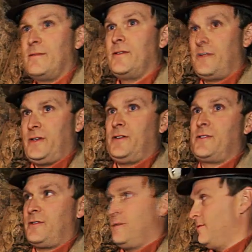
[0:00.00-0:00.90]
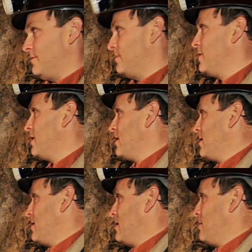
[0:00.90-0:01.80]
you need to
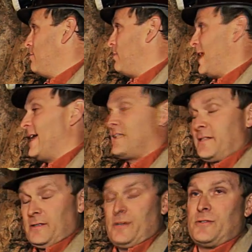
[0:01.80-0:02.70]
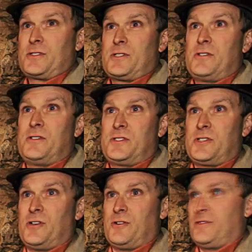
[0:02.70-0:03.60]
blast it loose.
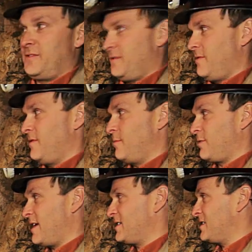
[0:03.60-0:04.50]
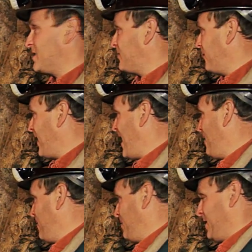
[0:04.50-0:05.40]
So the process for that
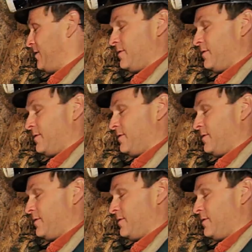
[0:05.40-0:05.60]
would be to